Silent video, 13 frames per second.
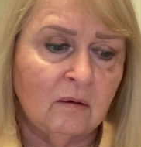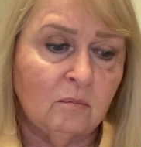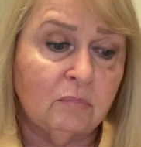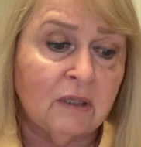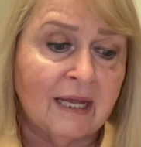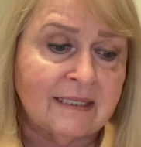
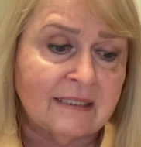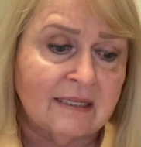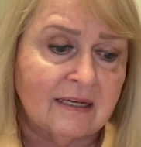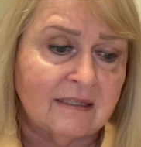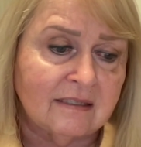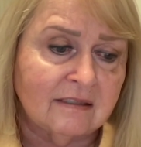Bless
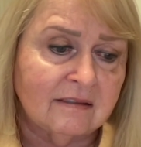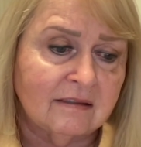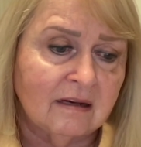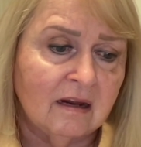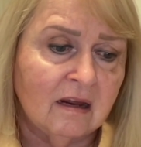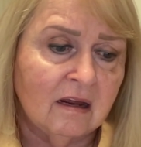us,
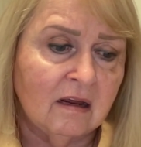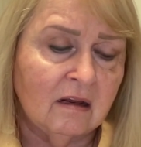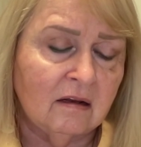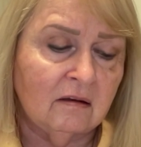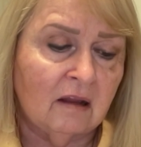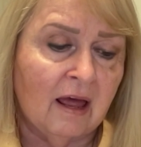
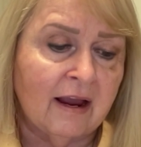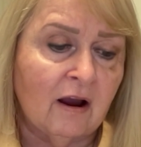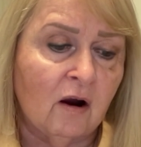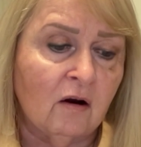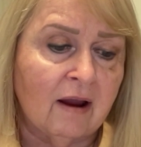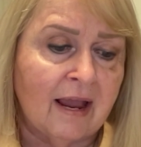like
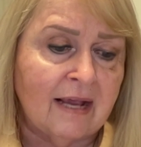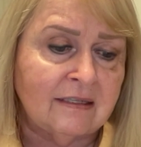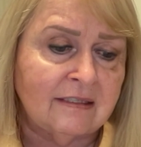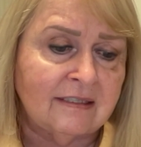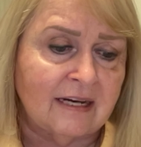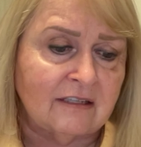our
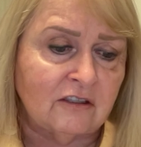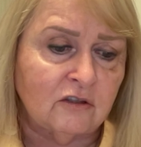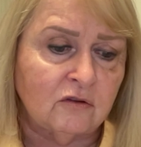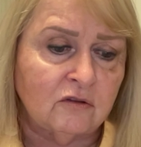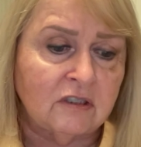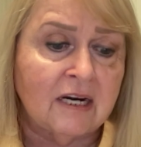
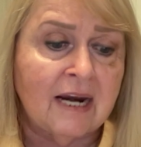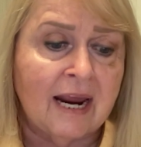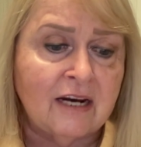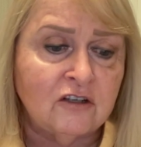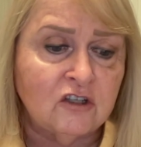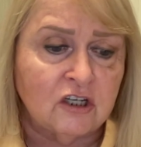ancestors in
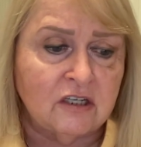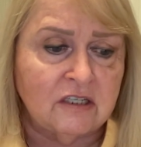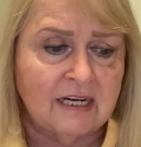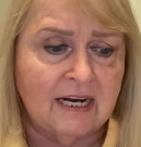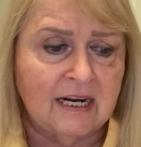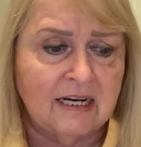ancient
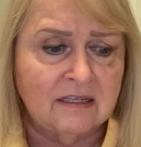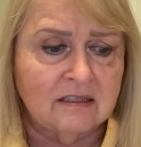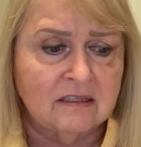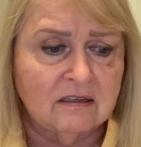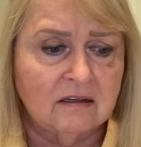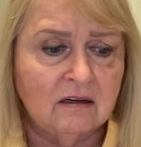
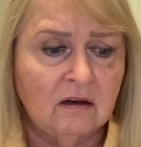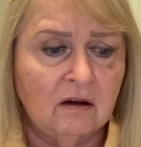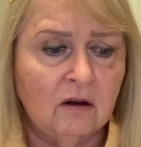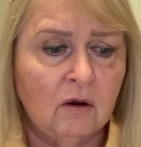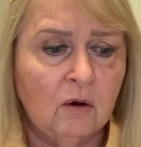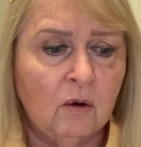days,
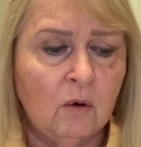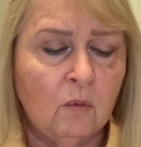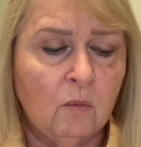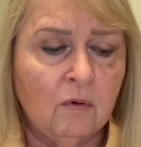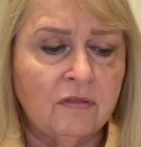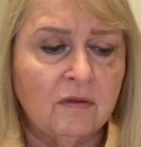
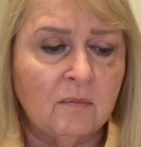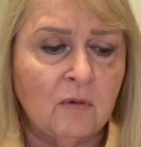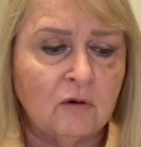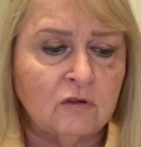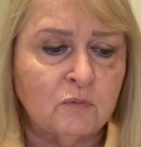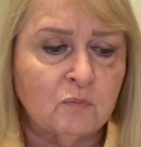with the
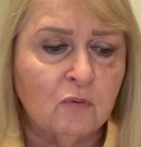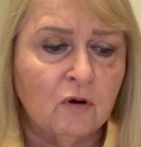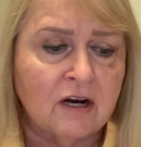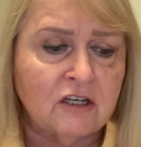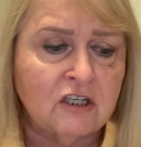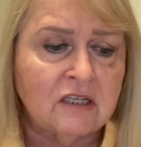most
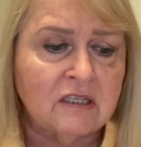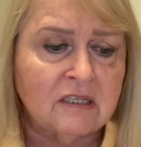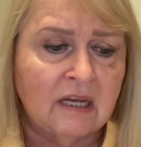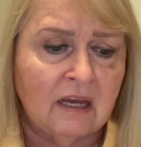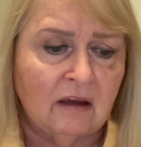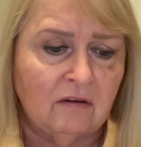precious
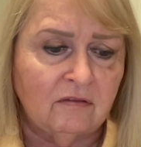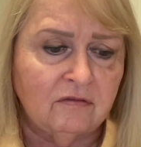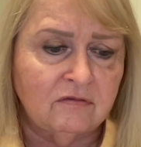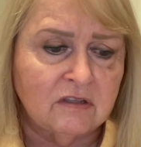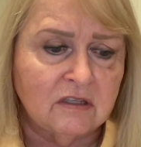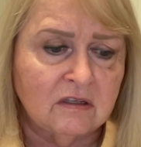
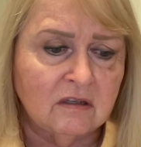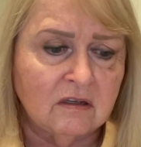gift,